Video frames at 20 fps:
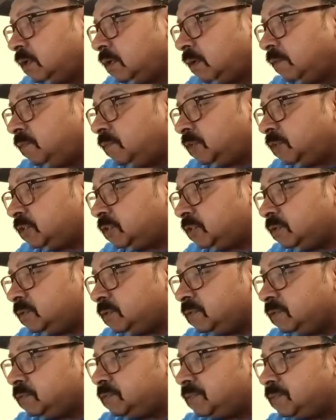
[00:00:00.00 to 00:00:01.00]
which with
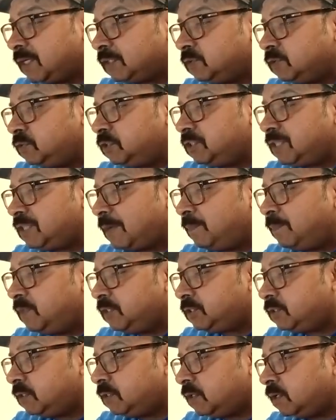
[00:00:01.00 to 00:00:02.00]
respect to
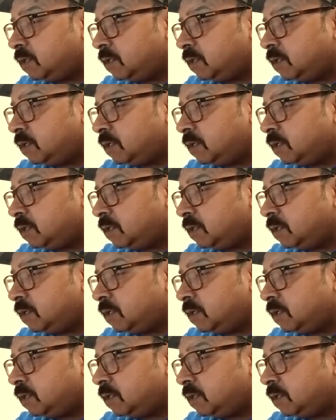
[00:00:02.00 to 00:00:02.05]
establish